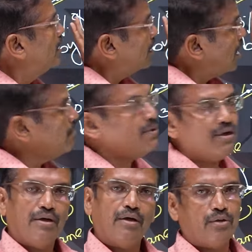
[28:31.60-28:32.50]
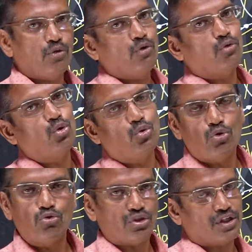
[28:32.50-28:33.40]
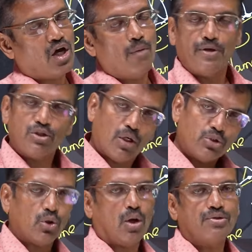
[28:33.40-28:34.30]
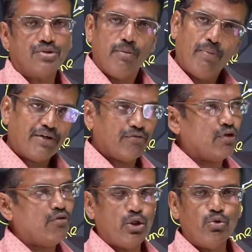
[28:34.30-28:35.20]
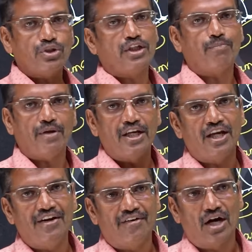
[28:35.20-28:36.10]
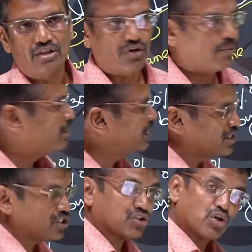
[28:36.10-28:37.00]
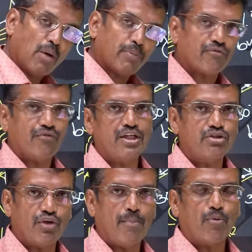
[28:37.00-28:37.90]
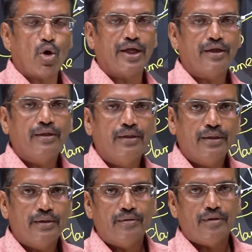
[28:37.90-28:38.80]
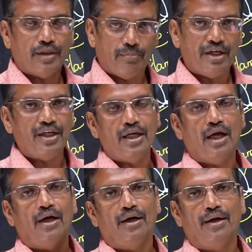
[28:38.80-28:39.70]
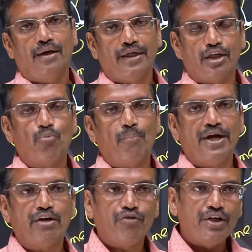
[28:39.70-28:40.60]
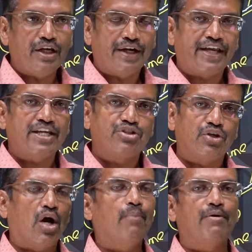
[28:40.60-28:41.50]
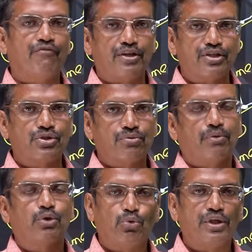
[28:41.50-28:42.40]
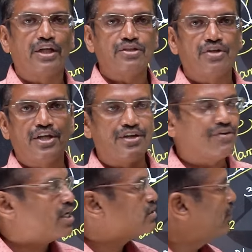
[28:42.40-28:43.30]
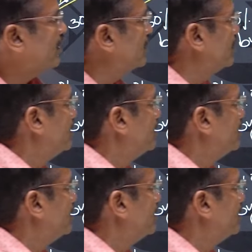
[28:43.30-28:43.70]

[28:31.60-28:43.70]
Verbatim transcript: Copper, uh, you, you, use it. Copper is also costly, but we will use it in many heat transfer applications. Copper fins we employ in many uh, equipment. We attach the copper fins to increase the heat transfer rate.